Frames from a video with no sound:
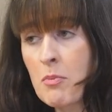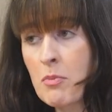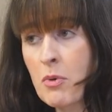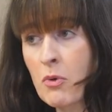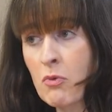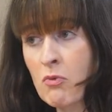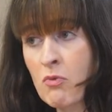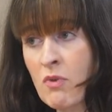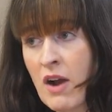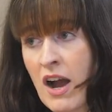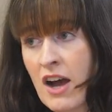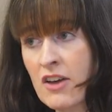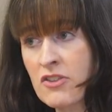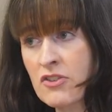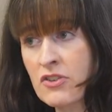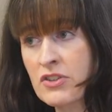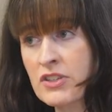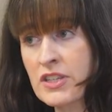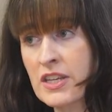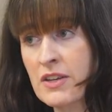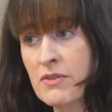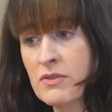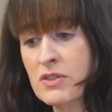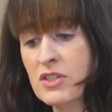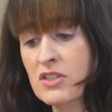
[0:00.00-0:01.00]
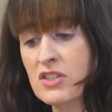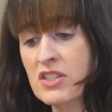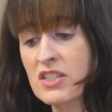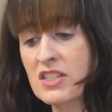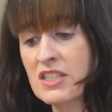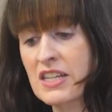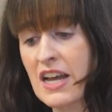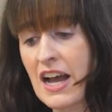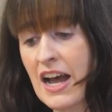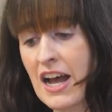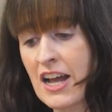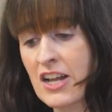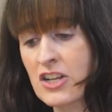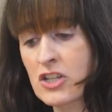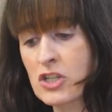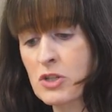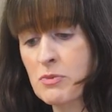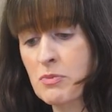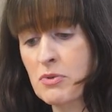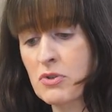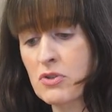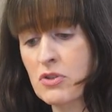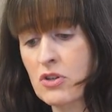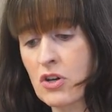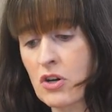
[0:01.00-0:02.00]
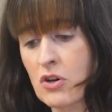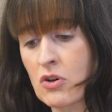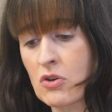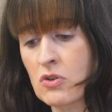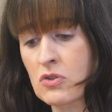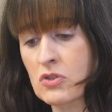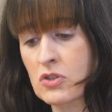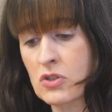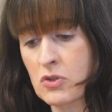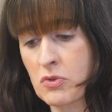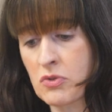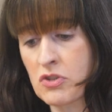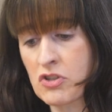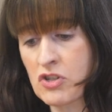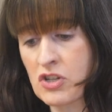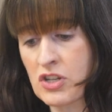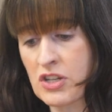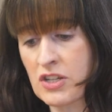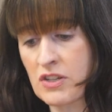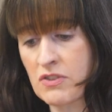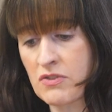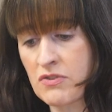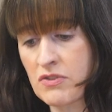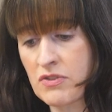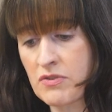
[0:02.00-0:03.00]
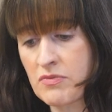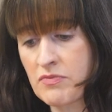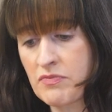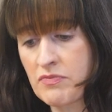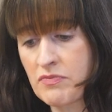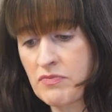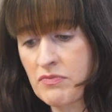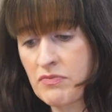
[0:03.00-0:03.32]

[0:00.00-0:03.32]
but rather gives us tangible goals to achieve.